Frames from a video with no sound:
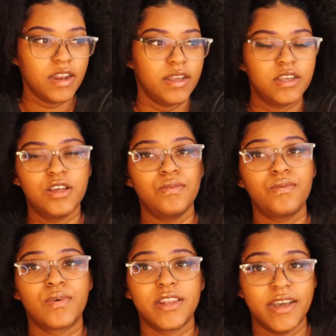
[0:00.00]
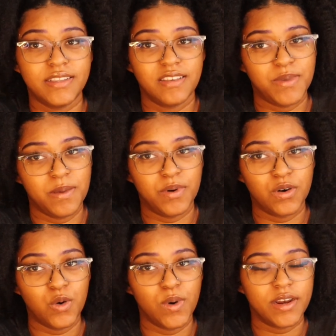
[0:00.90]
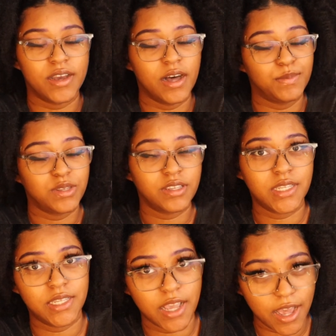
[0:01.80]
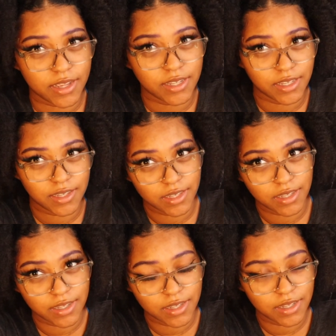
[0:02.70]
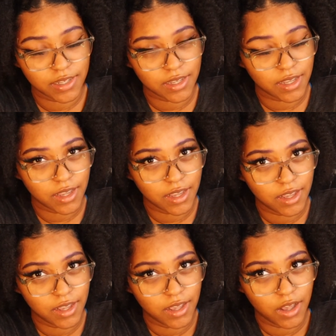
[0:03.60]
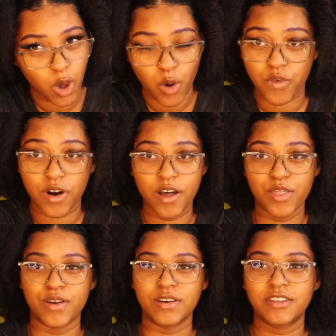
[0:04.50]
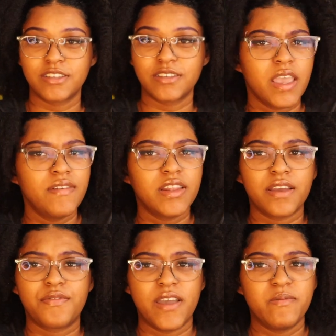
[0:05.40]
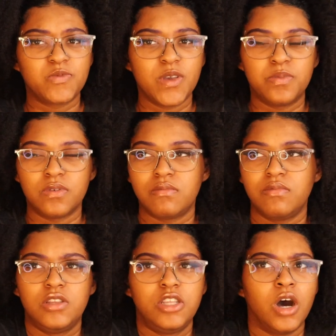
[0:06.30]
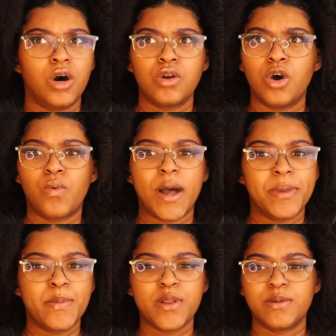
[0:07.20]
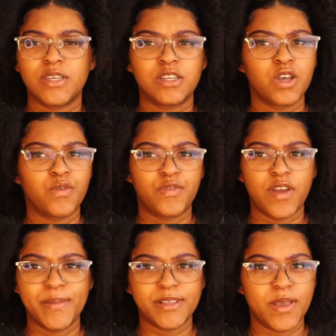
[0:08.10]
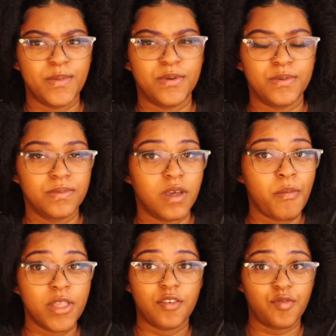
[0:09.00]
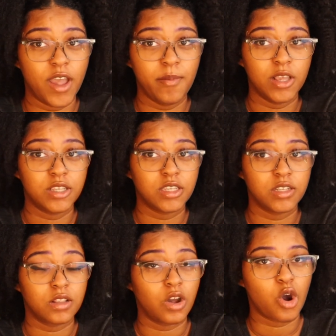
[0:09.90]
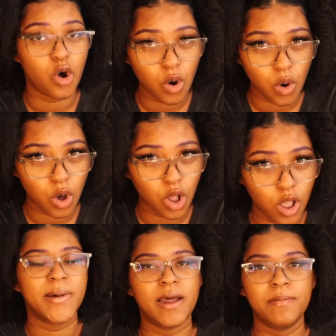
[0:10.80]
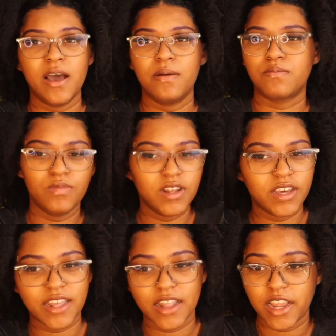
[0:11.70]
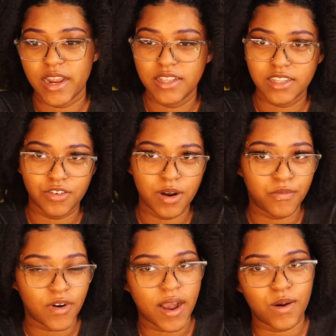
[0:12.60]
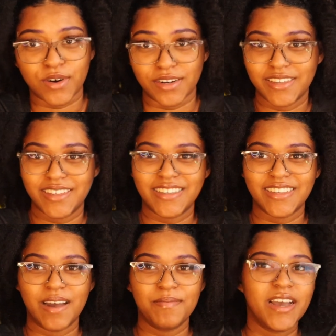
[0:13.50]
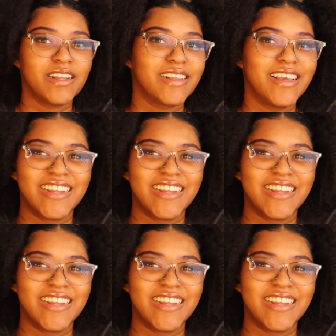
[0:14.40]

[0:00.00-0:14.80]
And I couldn't relate to people who would obsess over others. Even like famous people. Don't know why people obsess over famous people. I mean, they're famous, they're cool, but I'm not looking at their Instagram for hours. I'm not,